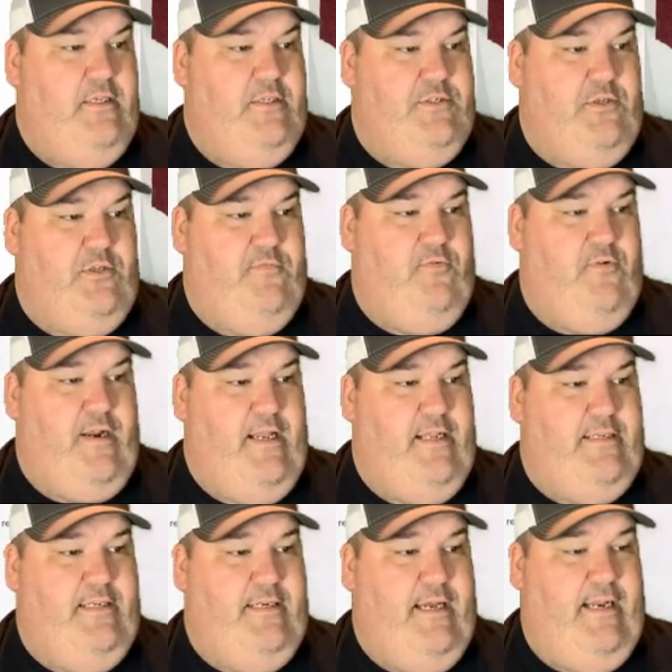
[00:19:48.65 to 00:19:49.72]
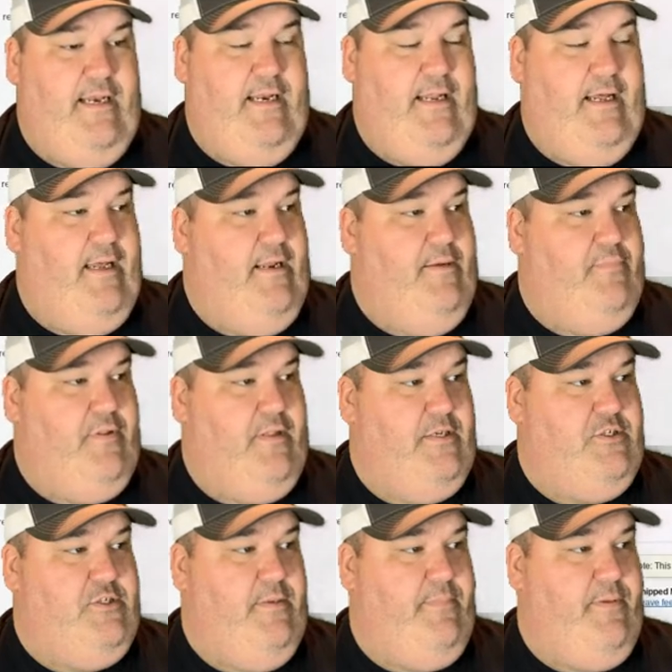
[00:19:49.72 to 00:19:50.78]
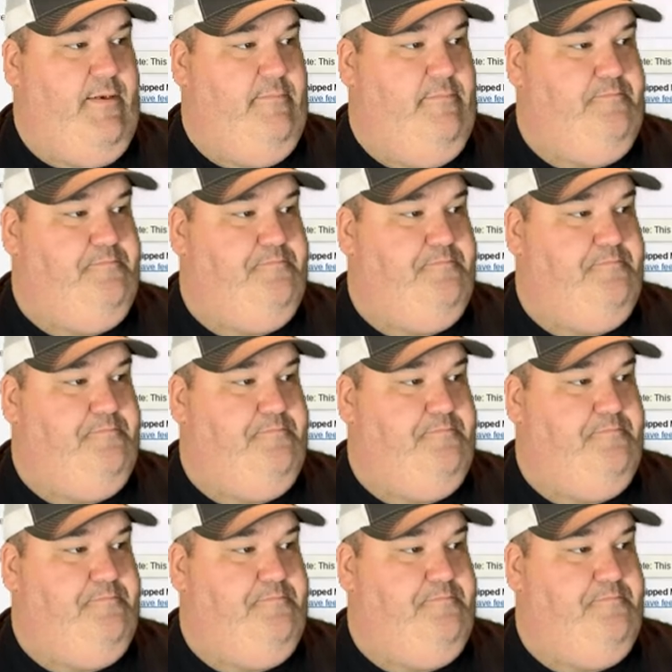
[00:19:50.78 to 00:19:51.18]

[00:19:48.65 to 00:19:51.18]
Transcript: Sold it for 19.99 plus shipping.